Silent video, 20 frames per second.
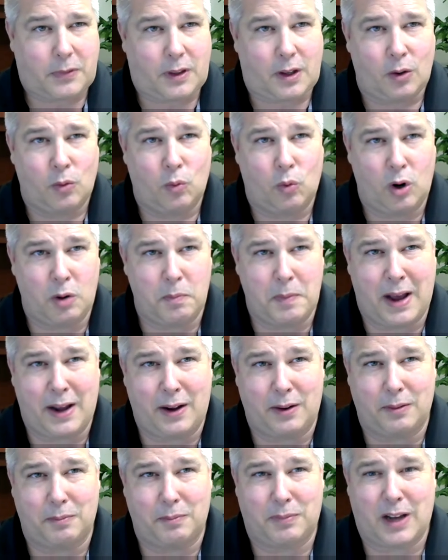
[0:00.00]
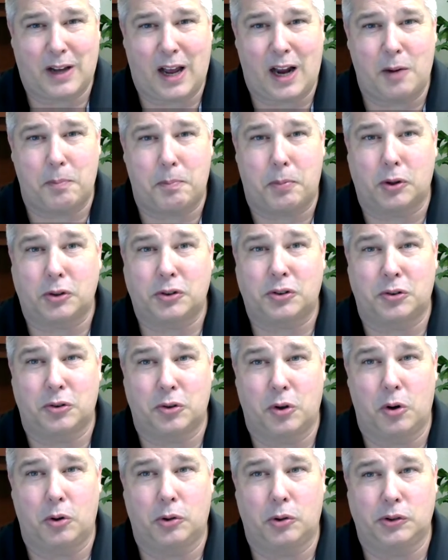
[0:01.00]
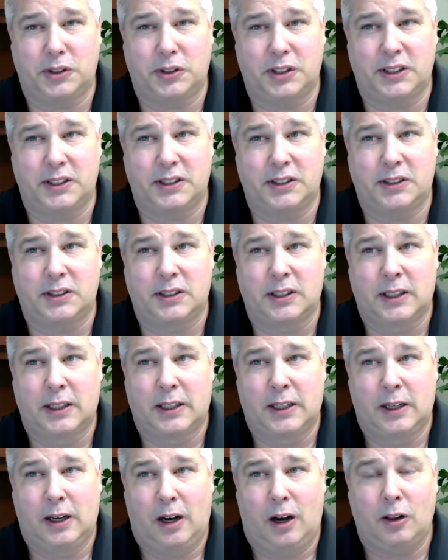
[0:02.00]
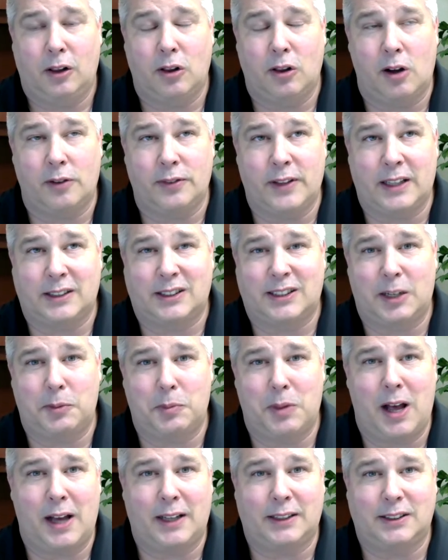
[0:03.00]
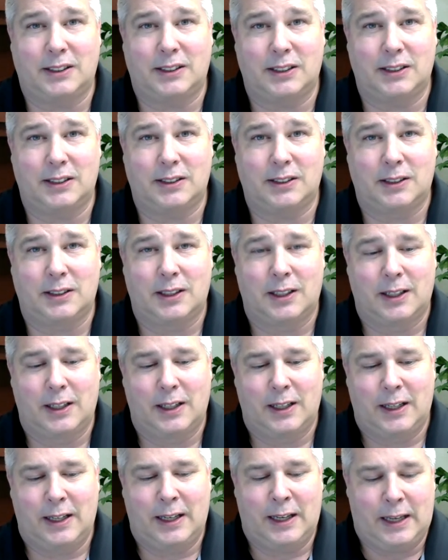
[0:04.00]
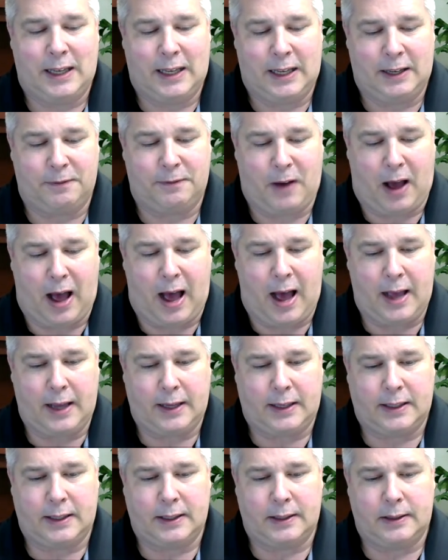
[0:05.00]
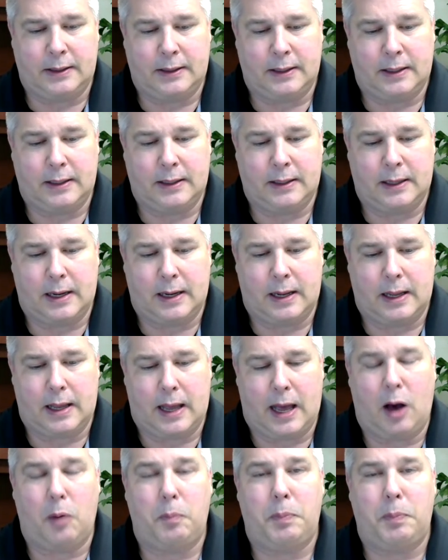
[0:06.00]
One of my kind of personal goals is along that same lines is if I can help